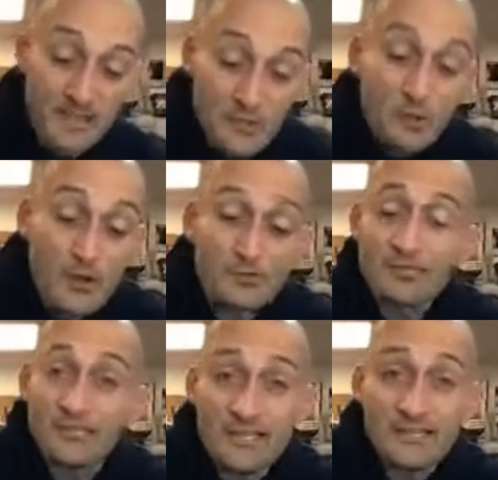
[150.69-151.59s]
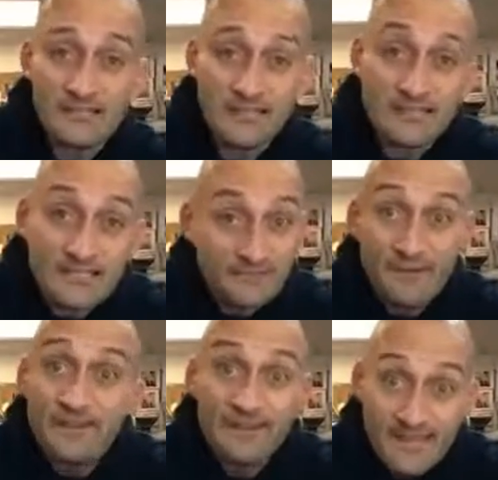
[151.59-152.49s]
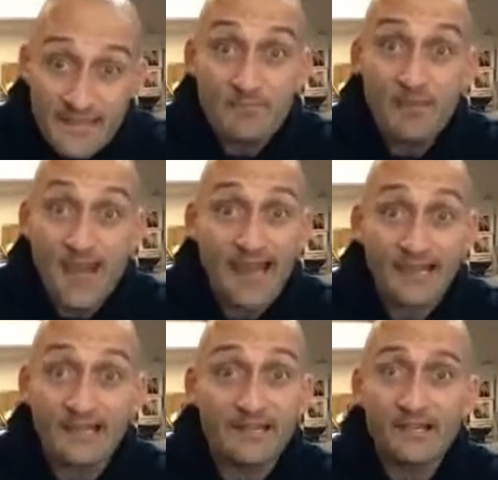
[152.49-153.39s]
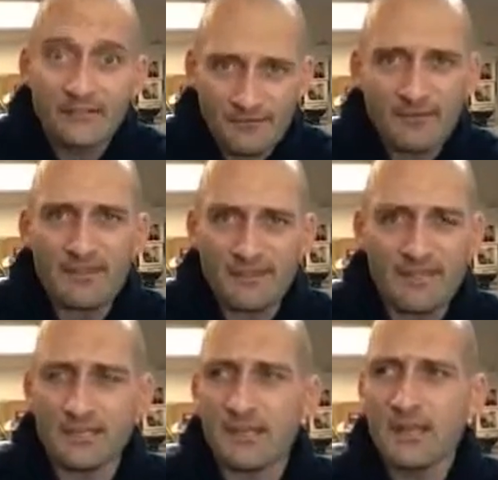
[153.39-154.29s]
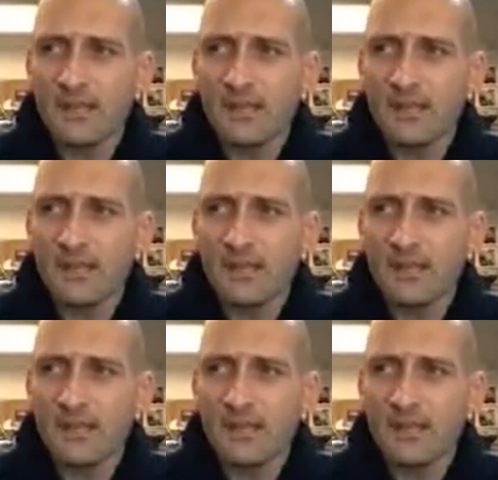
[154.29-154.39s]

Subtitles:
and you won't see this because it's a very thin bag, very thin.